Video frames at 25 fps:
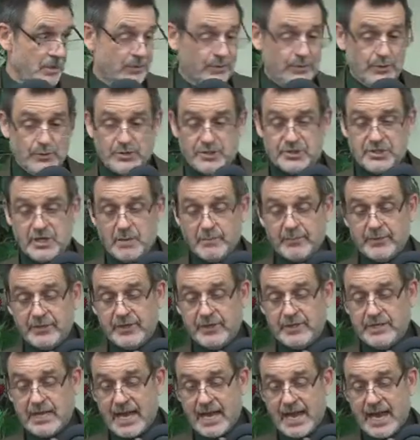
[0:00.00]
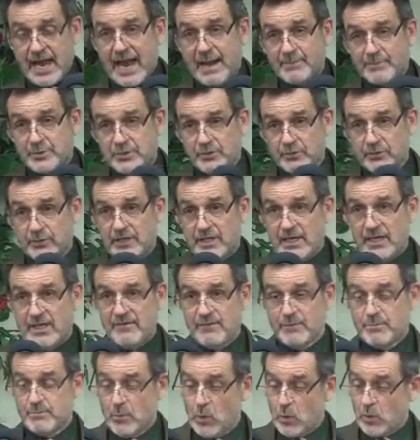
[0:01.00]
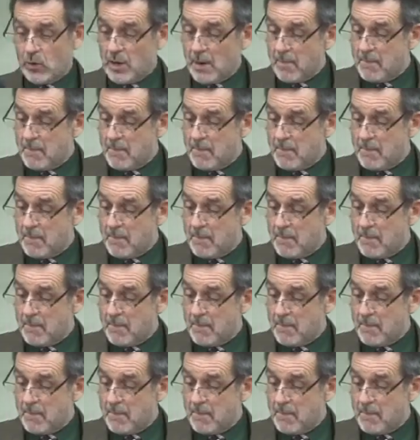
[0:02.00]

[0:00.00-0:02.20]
there's something absolutely even more